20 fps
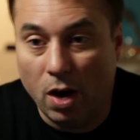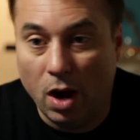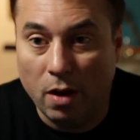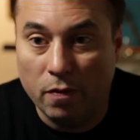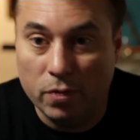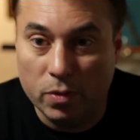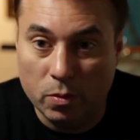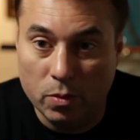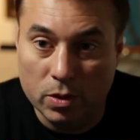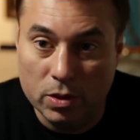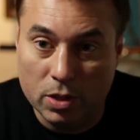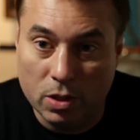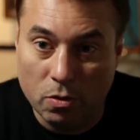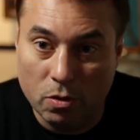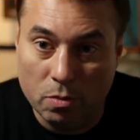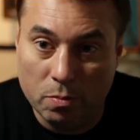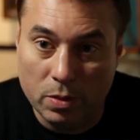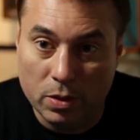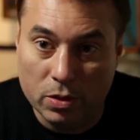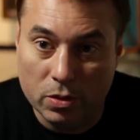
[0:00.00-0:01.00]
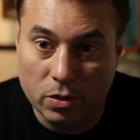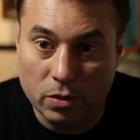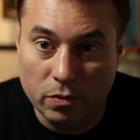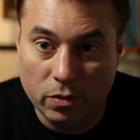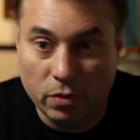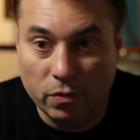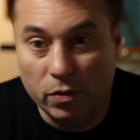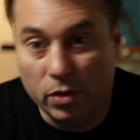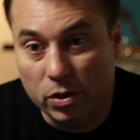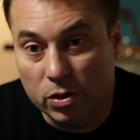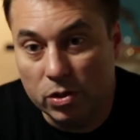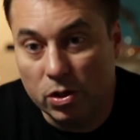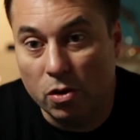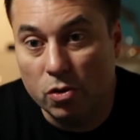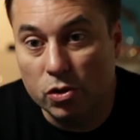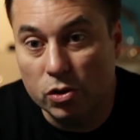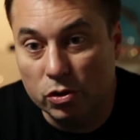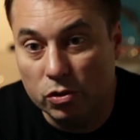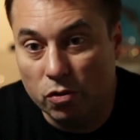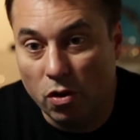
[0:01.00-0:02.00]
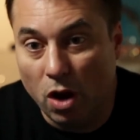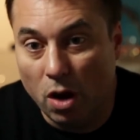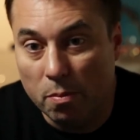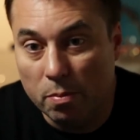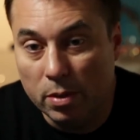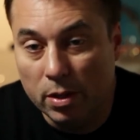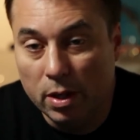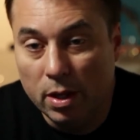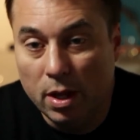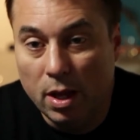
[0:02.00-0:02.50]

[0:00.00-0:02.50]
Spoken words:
afterwards there will be sort of the first social drop.